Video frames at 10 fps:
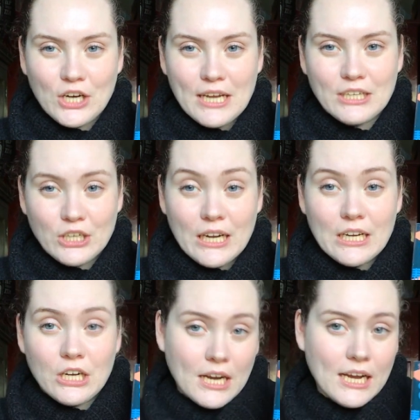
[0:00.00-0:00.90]

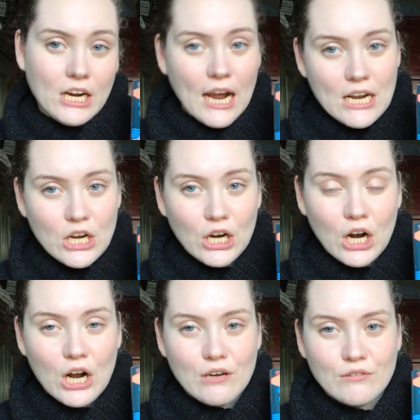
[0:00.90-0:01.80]
great-great-great-granddaughter
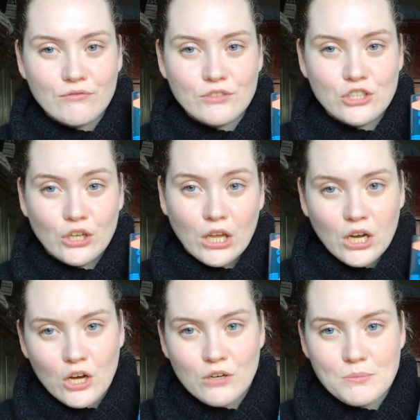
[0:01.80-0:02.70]
of Sherlock
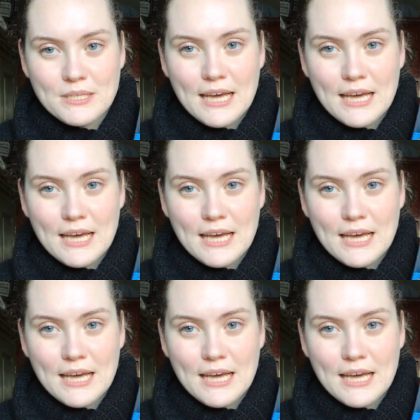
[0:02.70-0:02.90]
Holmes,